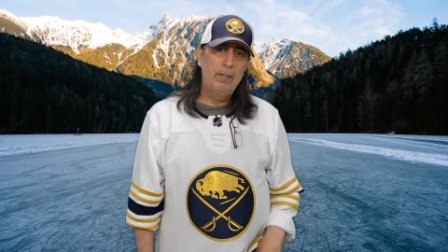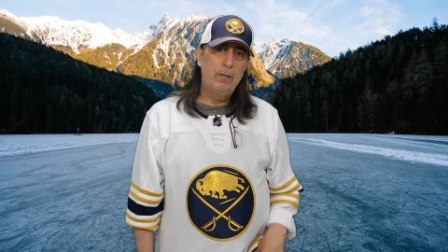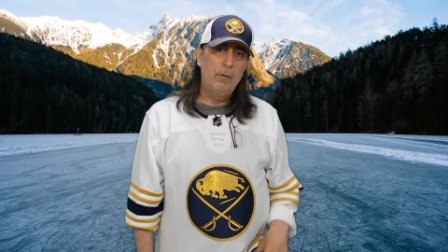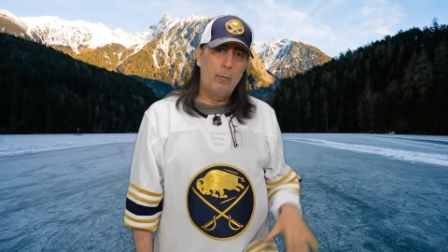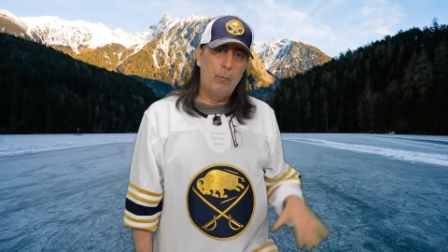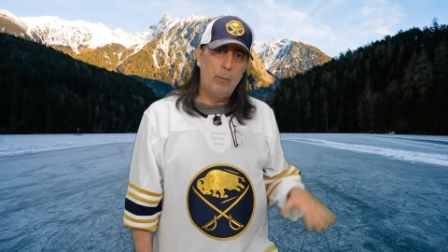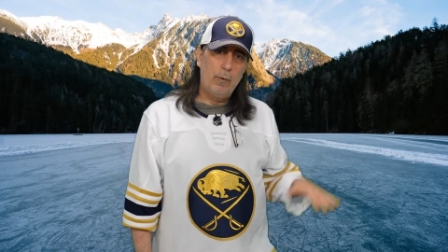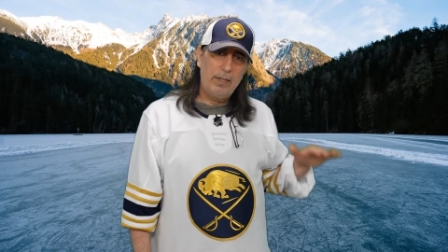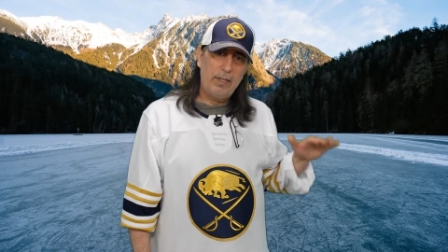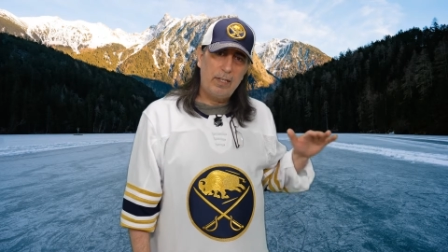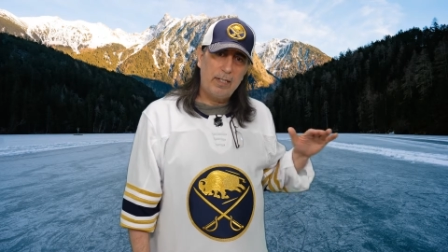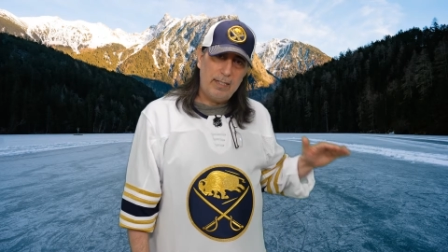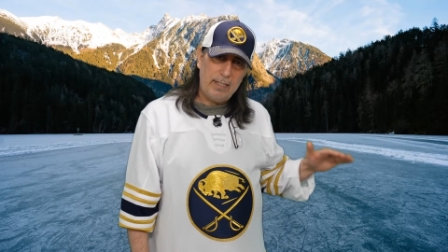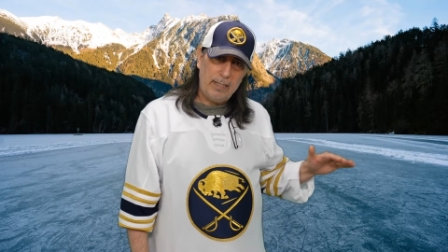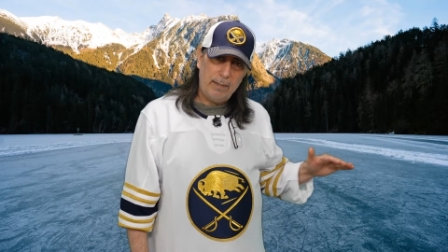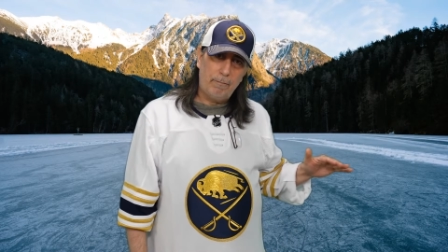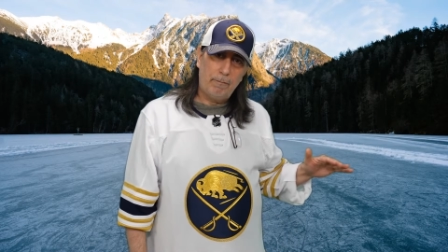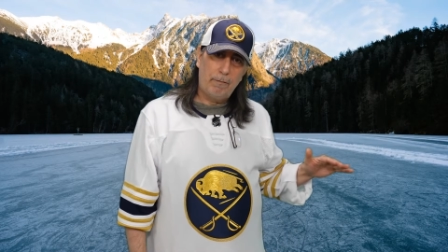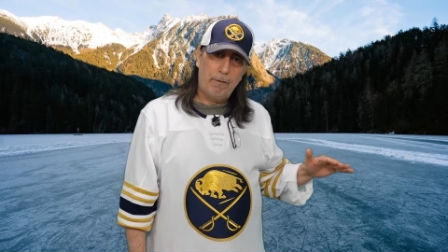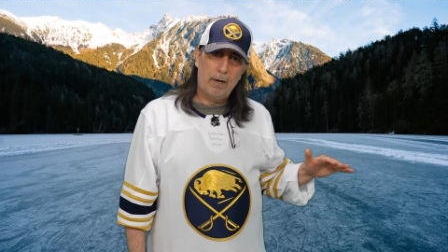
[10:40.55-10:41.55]
with a
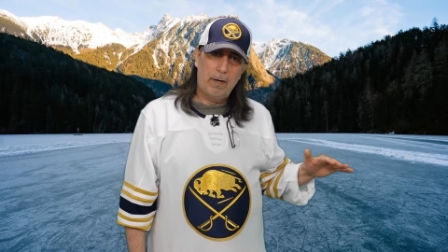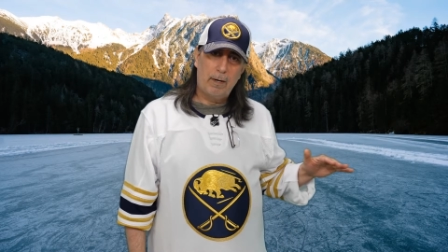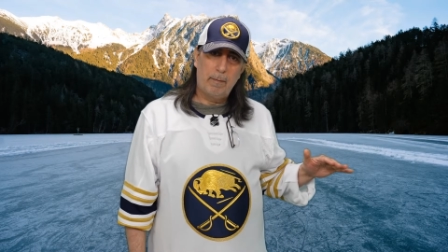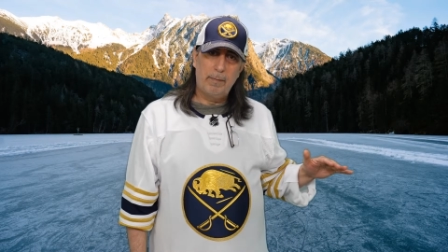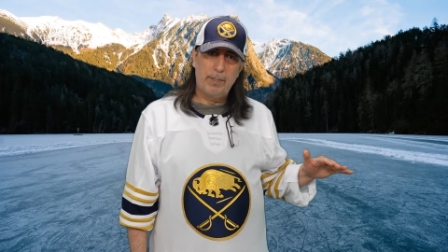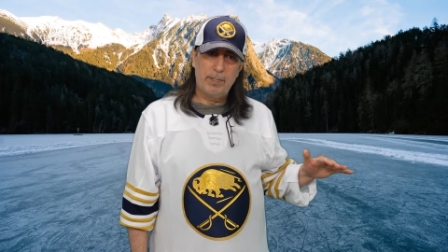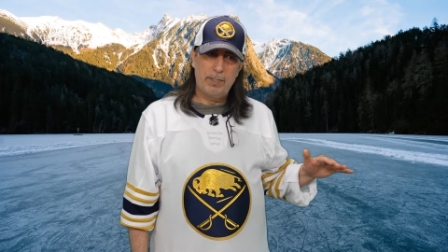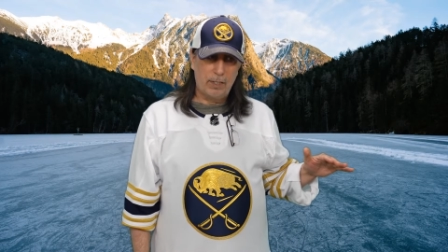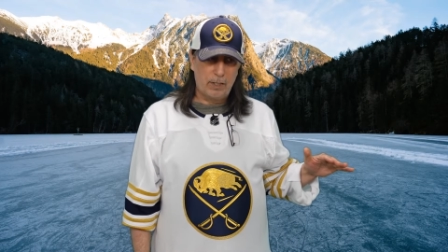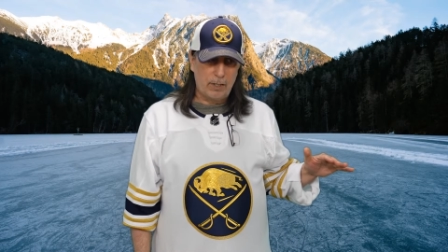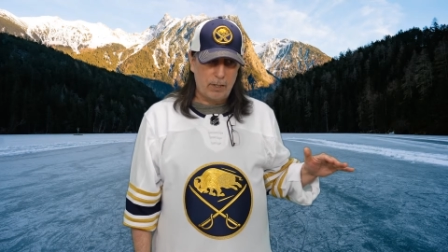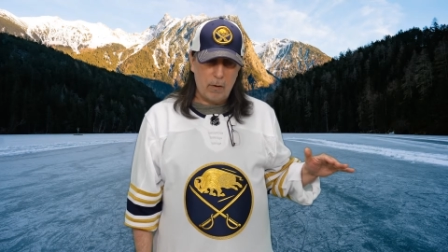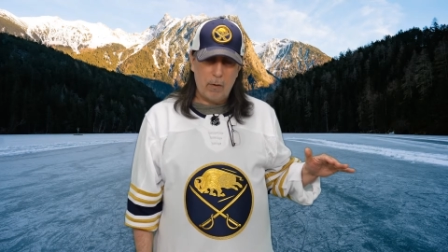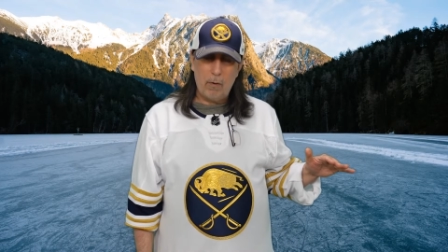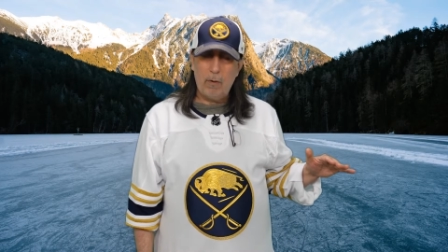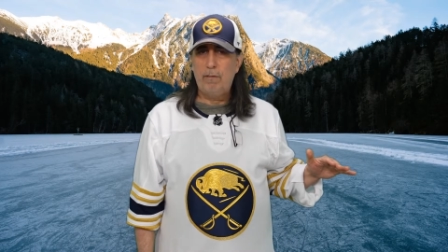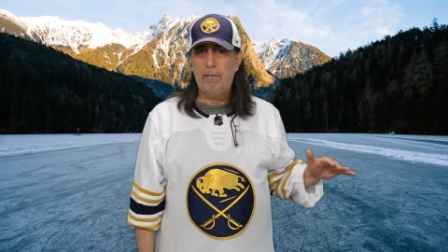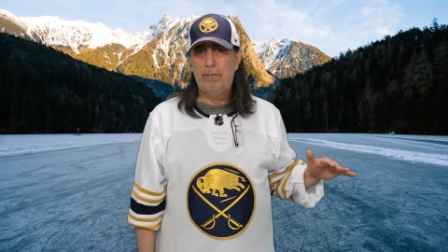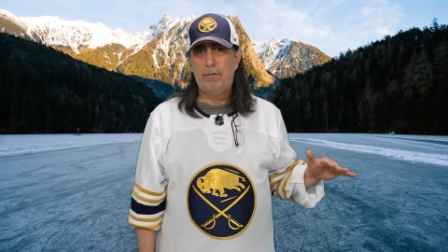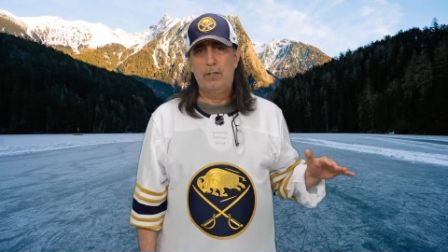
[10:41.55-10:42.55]
deep farm is the
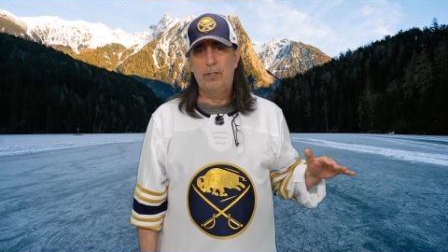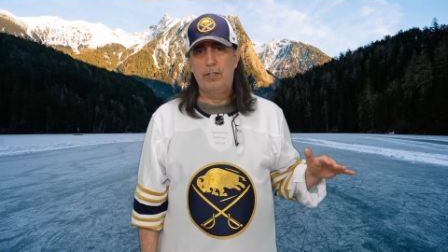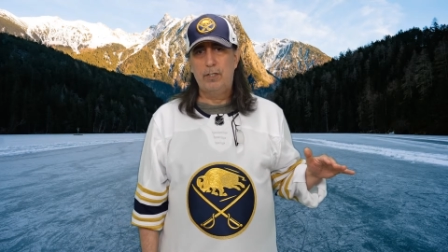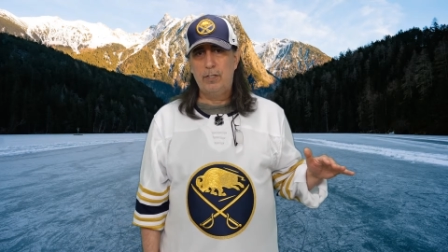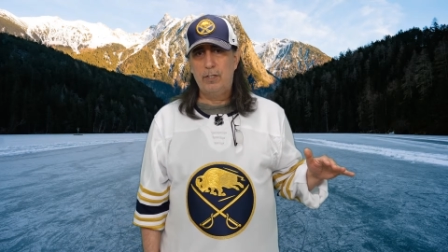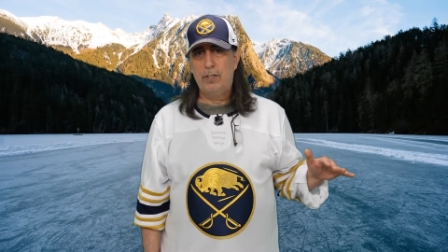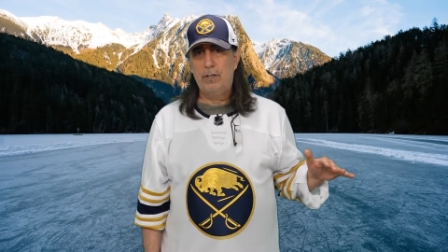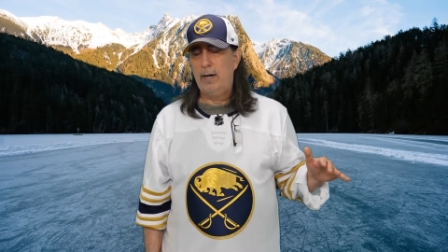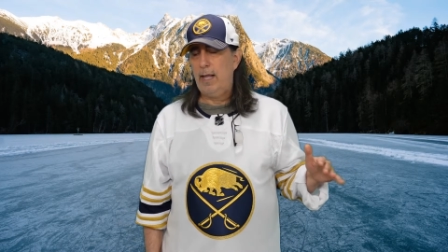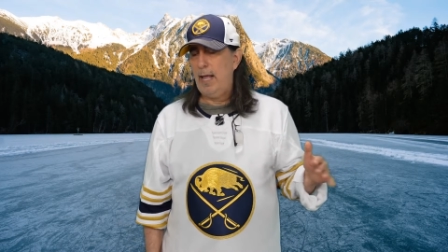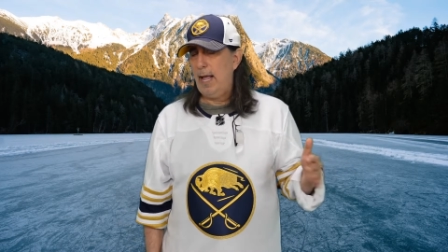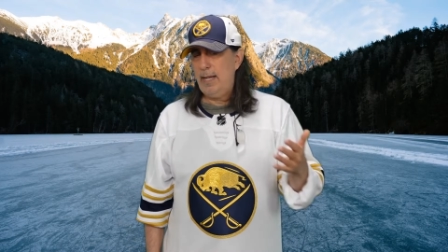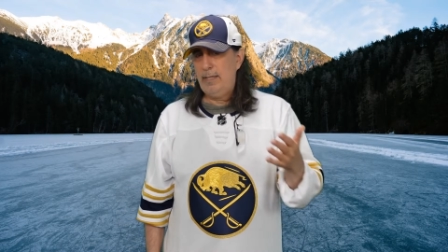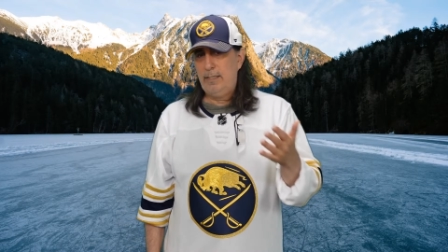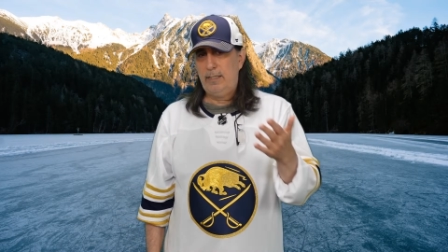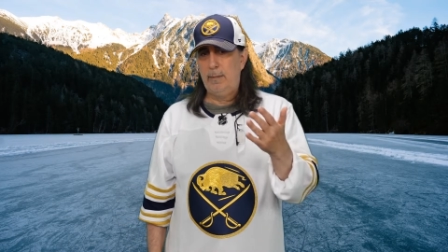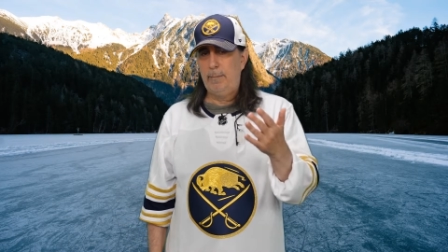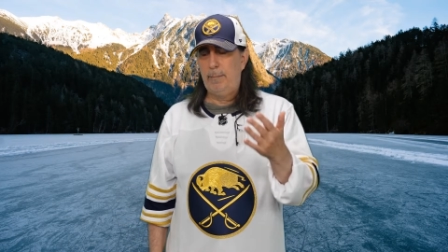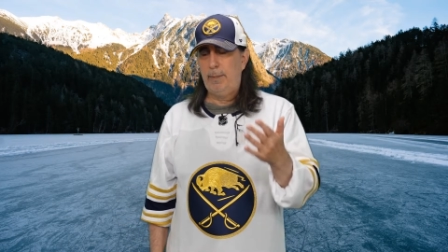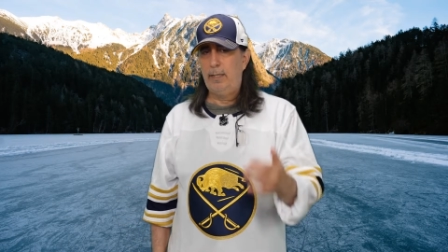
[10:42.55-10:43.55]
goal for sure. It
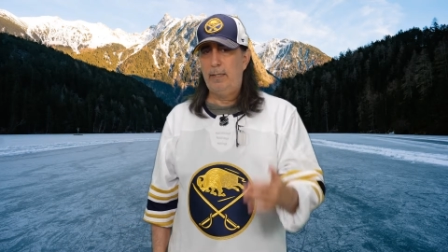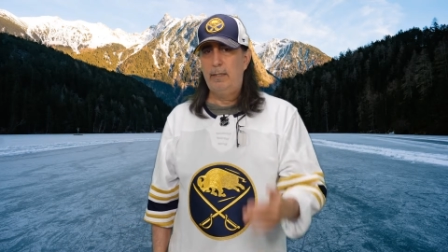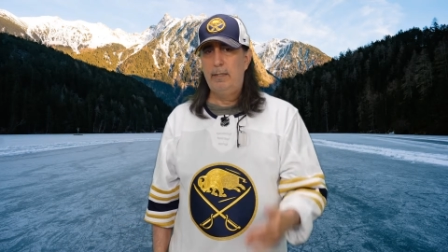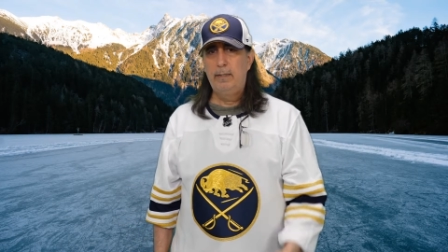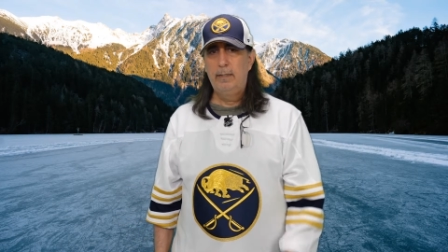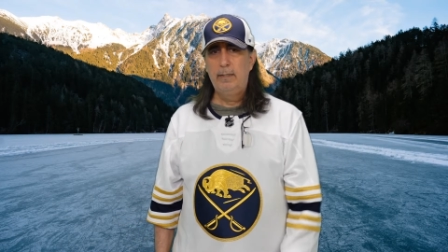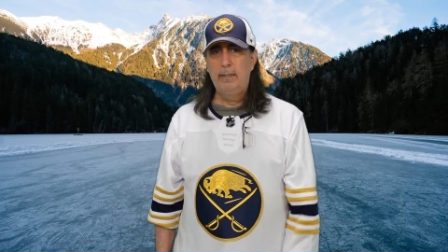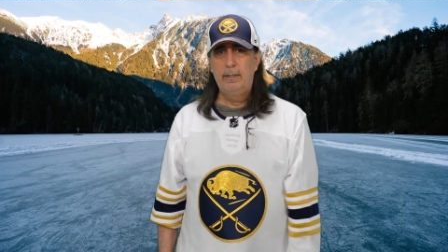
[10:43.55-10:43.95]
has to be.